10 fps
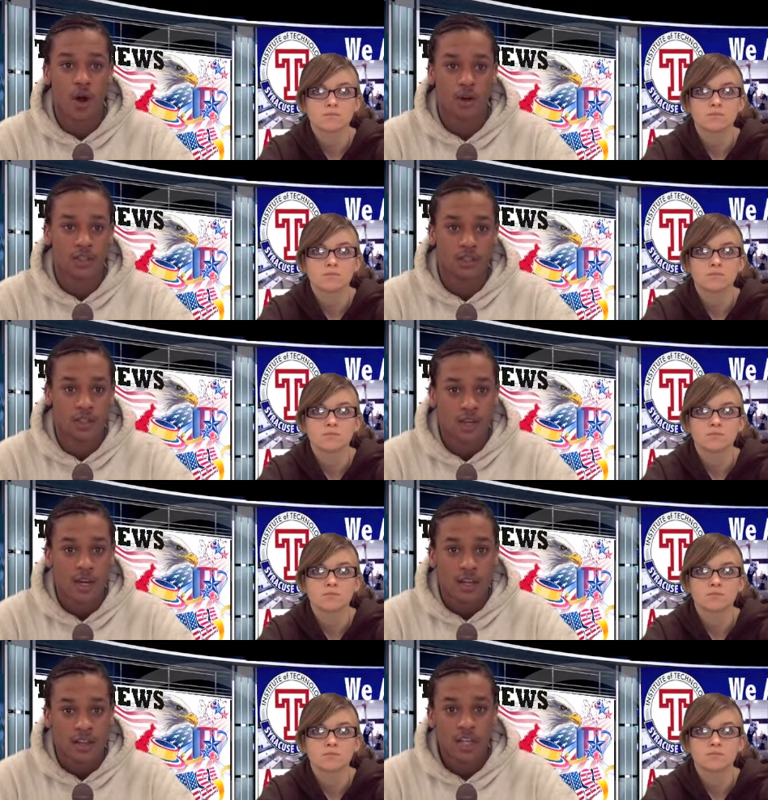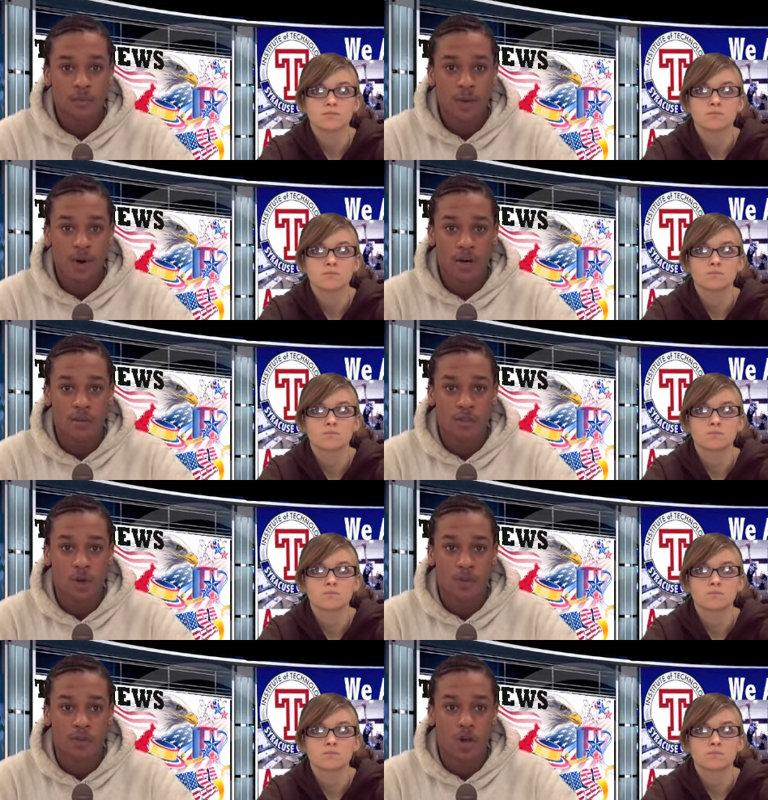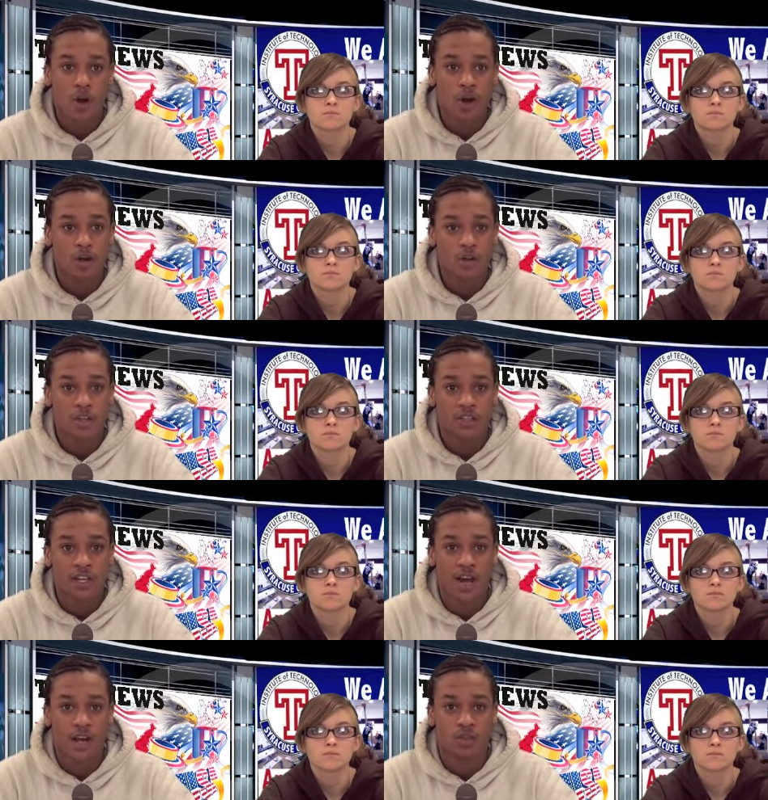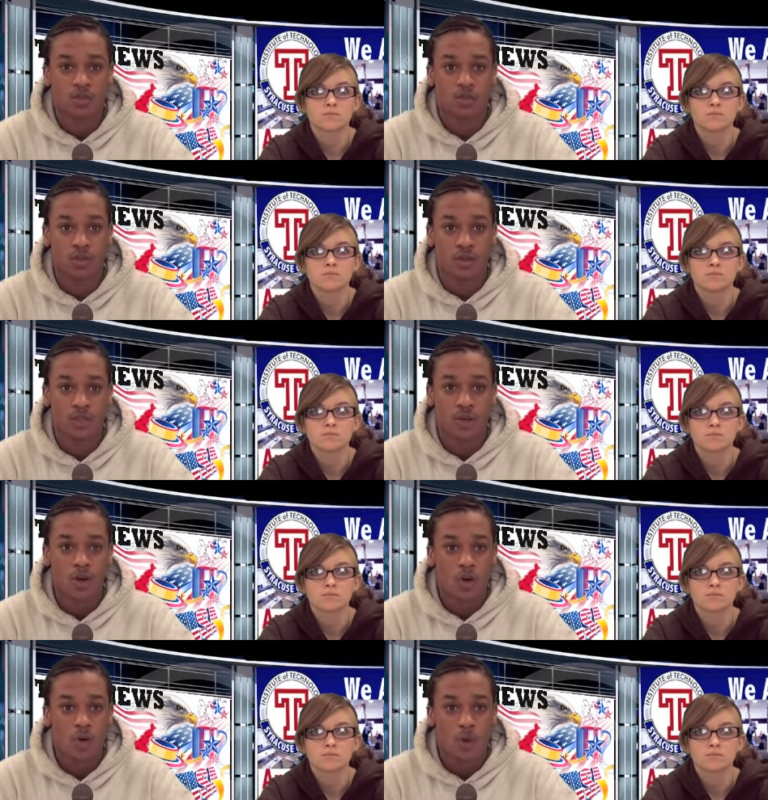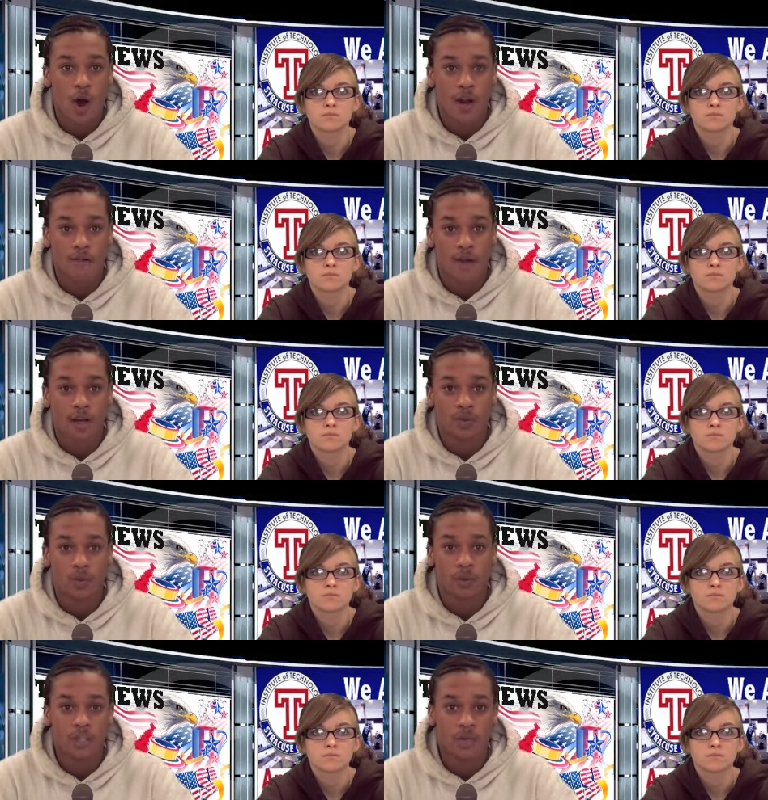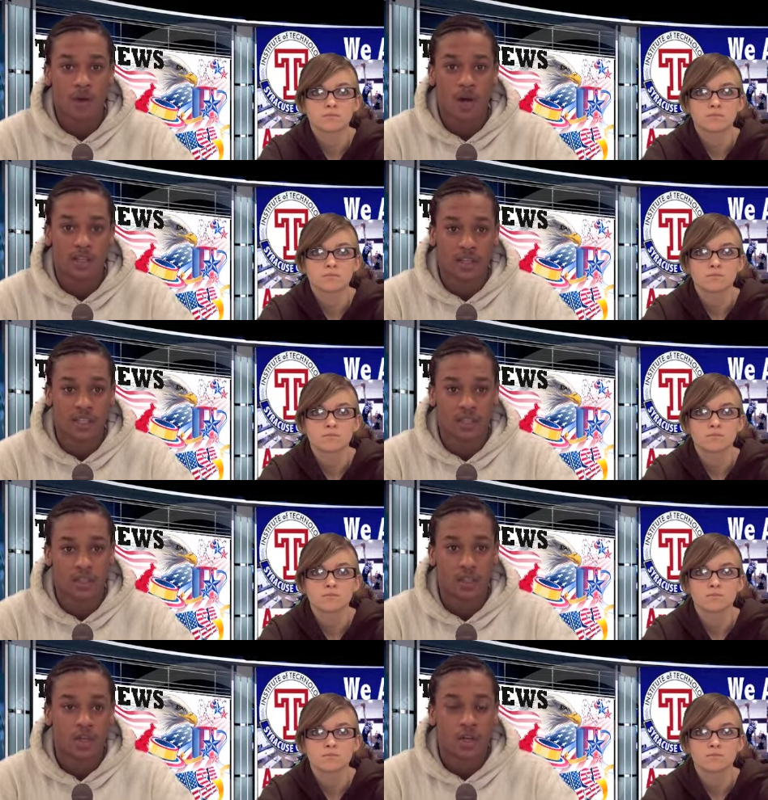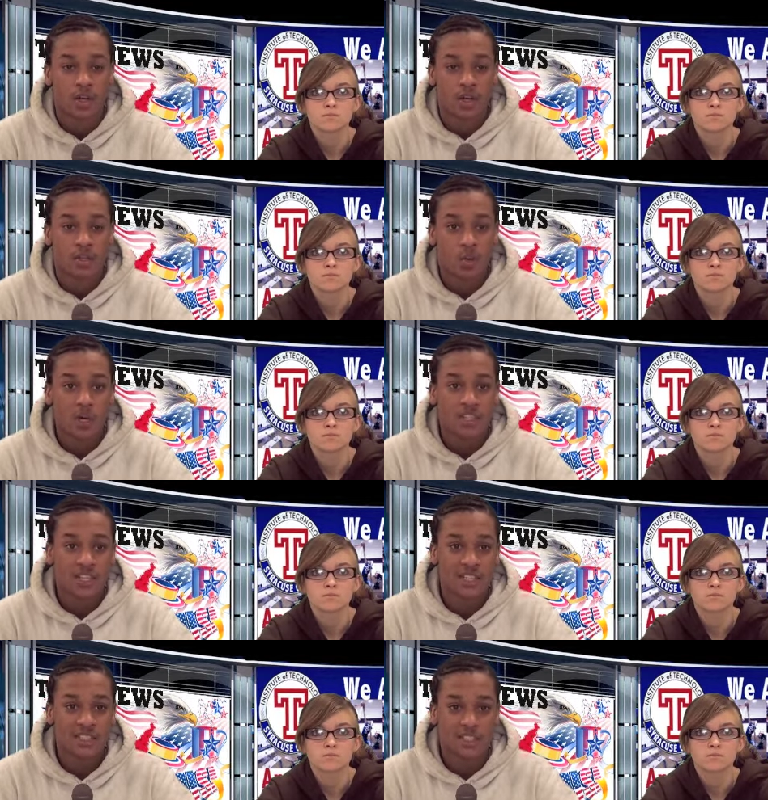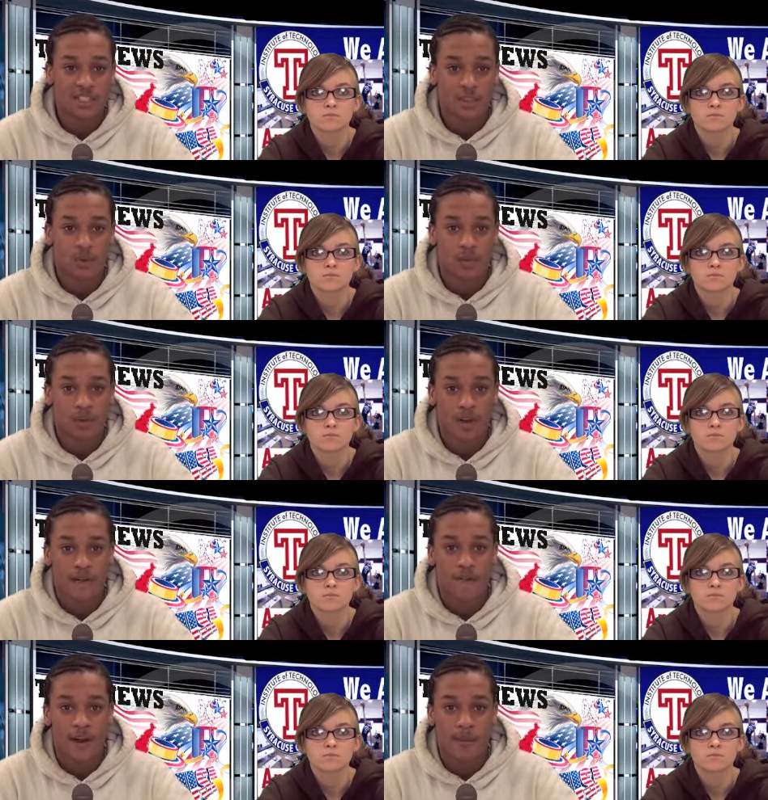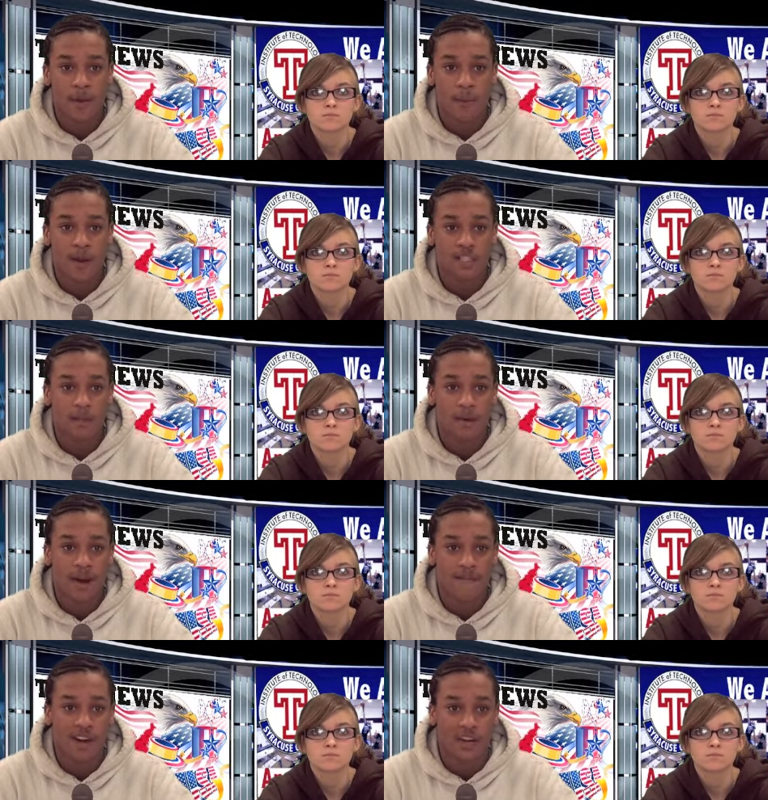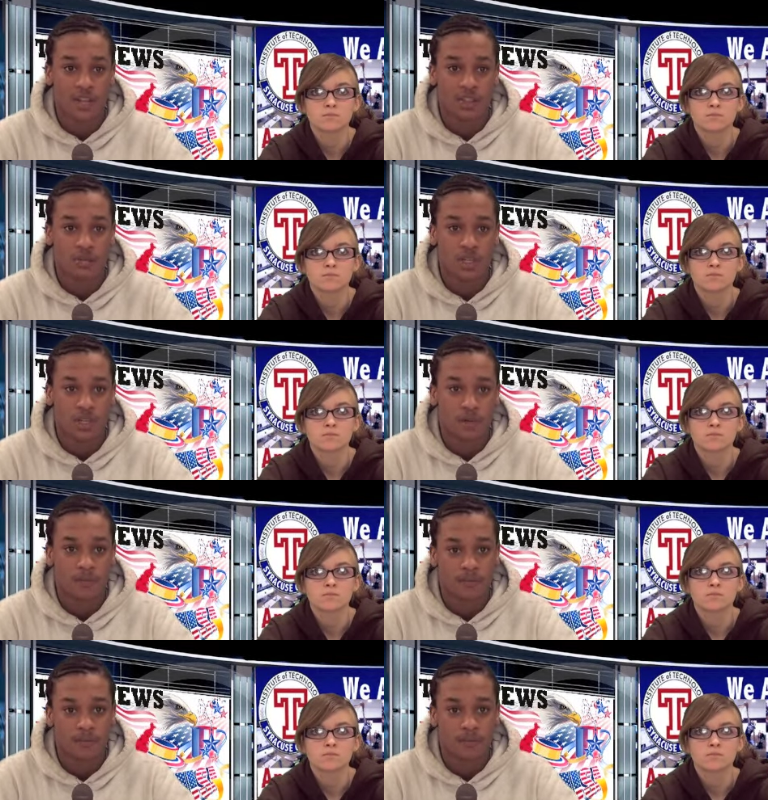Speaker 1: Arts. These programs is open to all New York State high school students who qualify through regional auditions. Tuition assistance will be available based upon financial need.